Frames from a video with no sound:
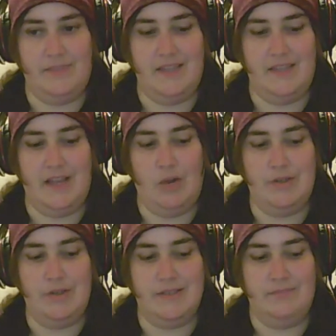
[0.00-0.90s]
I
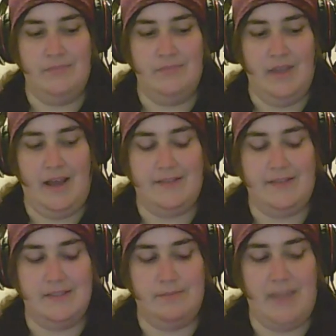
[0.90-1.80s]
always had
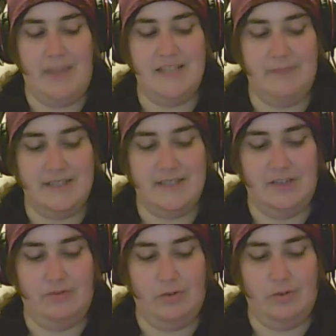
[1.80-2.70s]
to pace
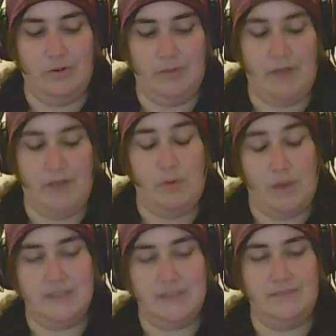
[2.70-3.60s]
myself for when I
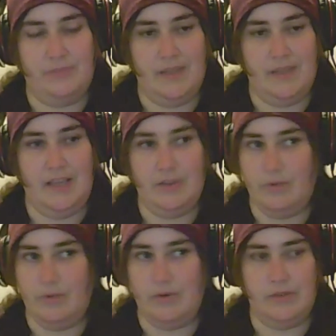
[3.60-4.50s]
rewatch
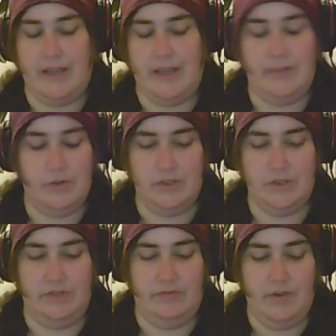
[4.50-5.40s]
any version
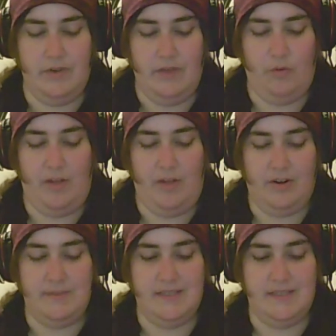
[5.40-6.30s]
of Fullmetal
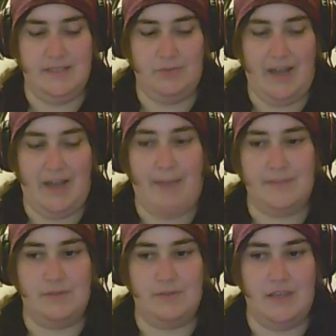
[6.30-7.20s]
Alchemist is what
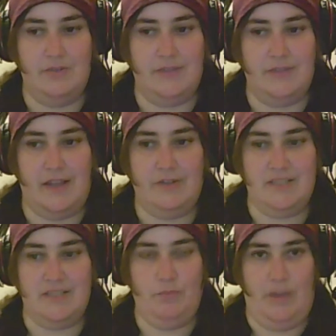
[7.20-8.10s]
happens with Hughes. Like, I always
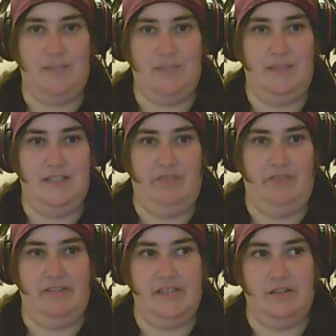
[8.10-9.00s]
have to brace myself
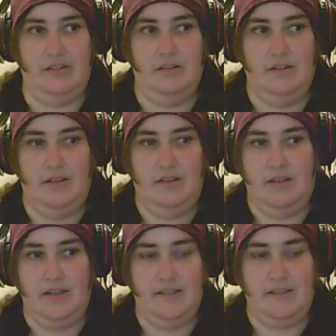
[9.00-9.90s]
because
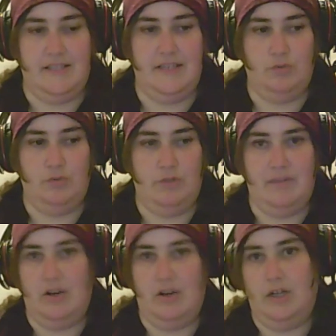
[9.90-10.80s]
he is
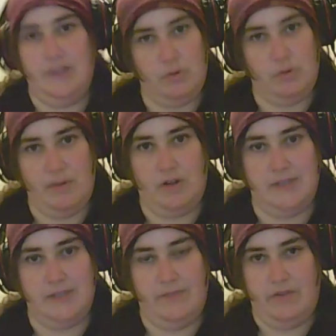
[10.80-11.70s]
another one of my
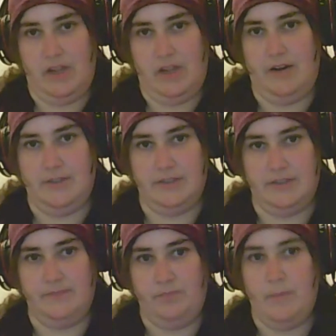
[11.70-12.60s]
all-time favorite characters.